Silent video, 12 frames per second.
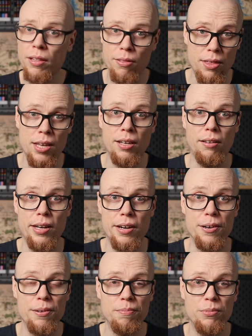and think
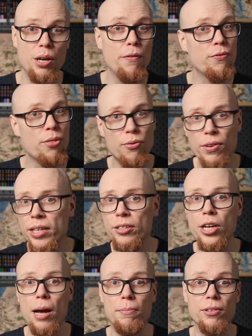later. You have 3
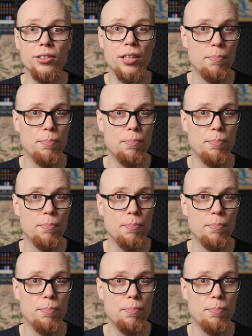chapters,